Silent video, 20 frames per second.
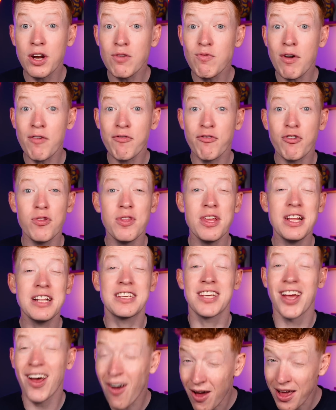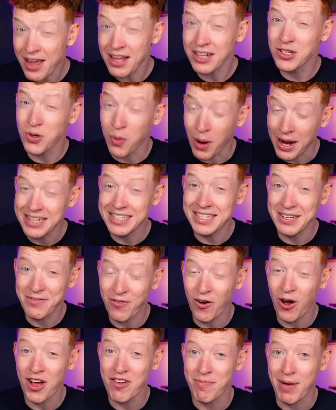going to run through the entire
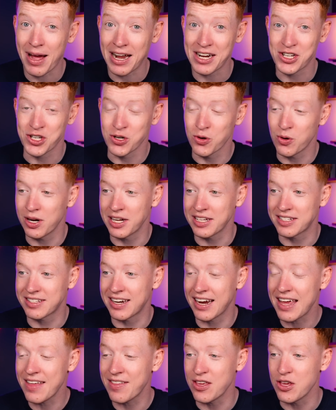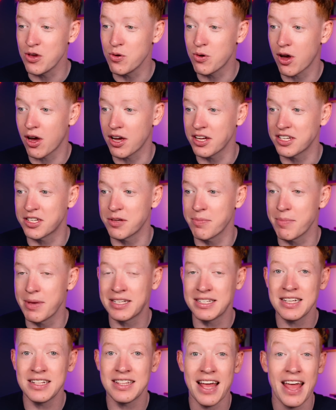25-man shortlist today that you guys
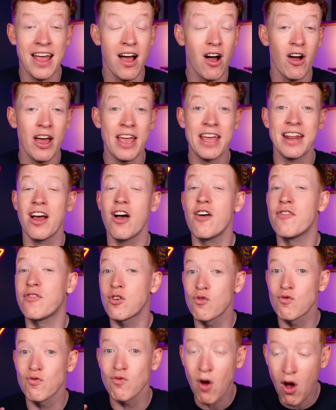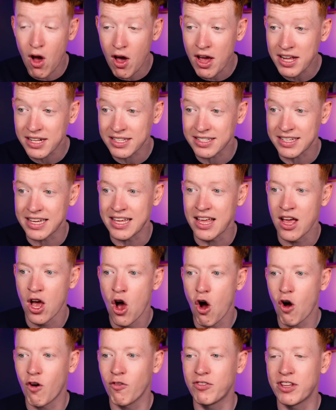submitted. They are in a variety
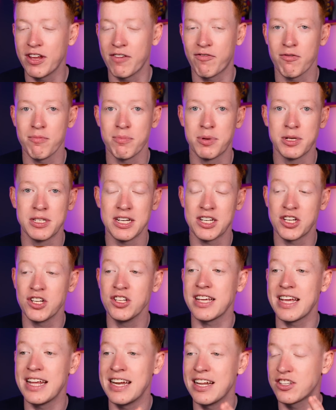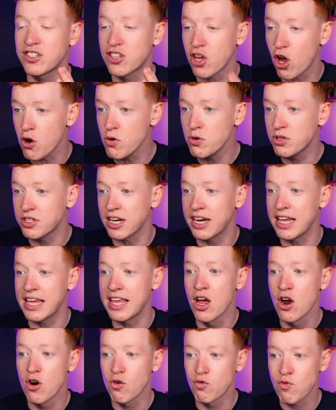of different positions in a totally
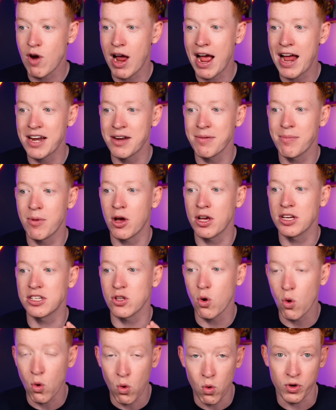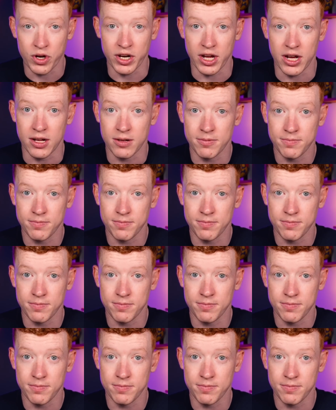randomised order.